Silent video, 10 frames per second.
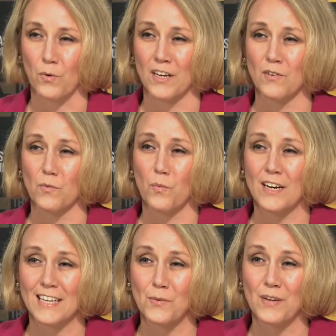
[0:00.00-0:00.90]

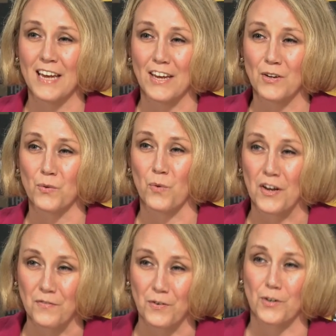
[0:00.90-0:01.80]
When can we get you to
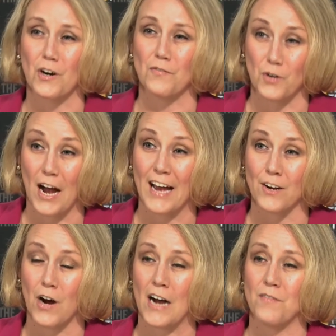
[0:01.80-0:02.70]
run for
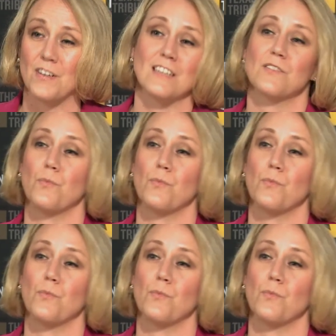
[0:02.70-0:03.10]
higher office?